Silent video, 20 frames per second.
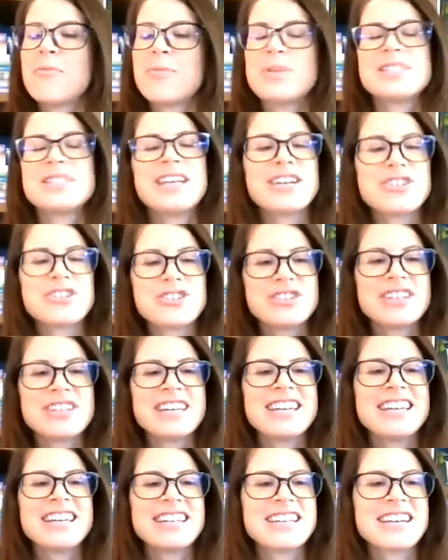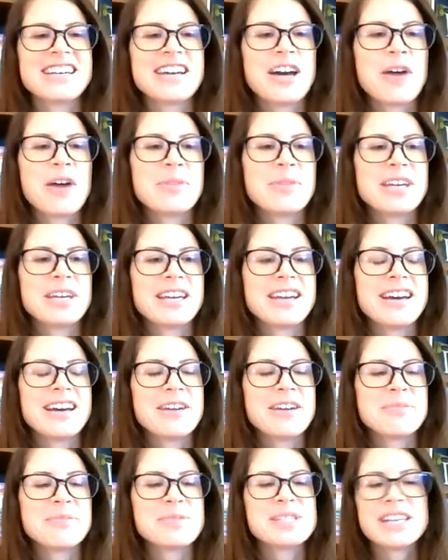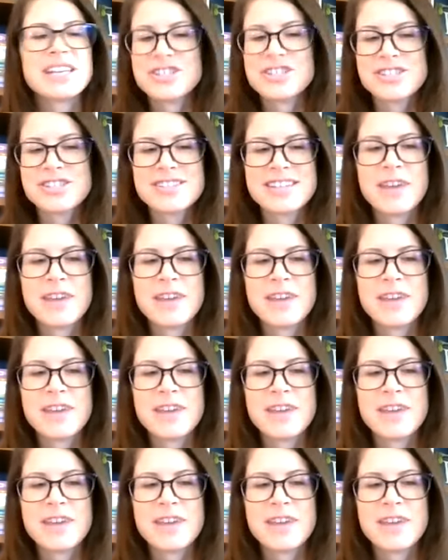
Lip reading: potentially in the coming sessions